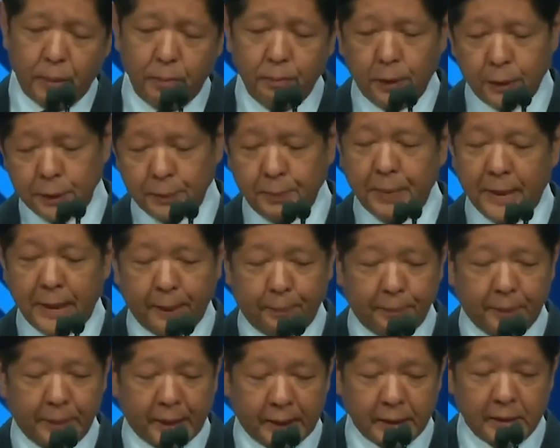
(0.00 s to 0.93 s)
must be a
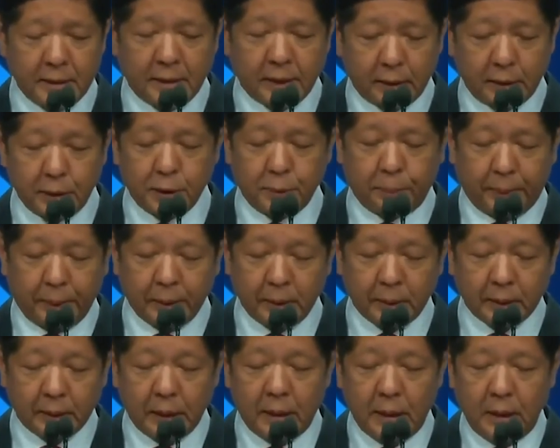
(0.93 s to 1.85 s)
peace that is
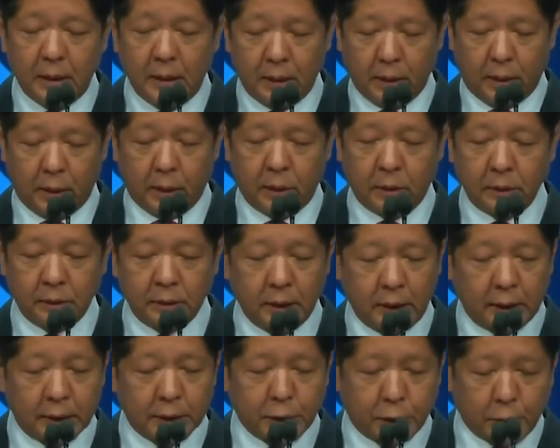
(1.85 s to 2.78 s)
built on
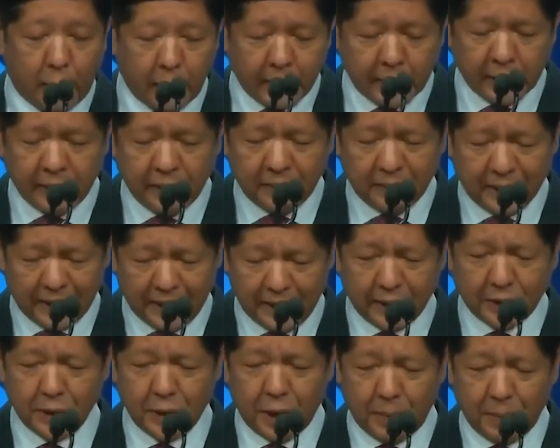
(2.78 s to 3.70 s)
a solid
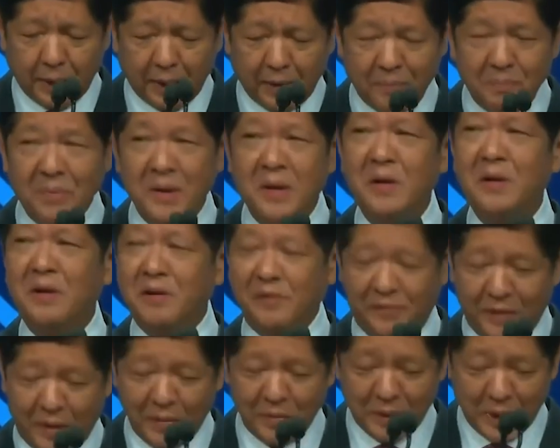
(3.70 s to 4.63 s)
economic
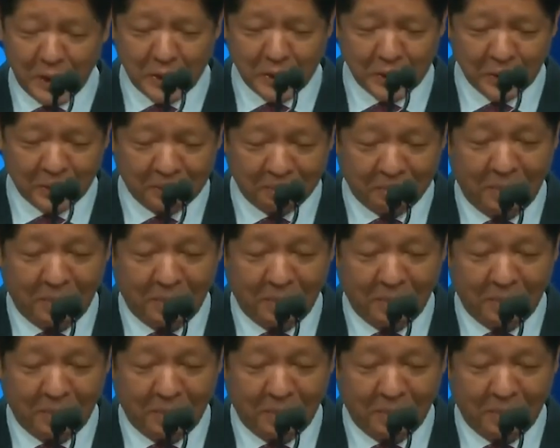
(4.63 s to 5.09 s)
foundation.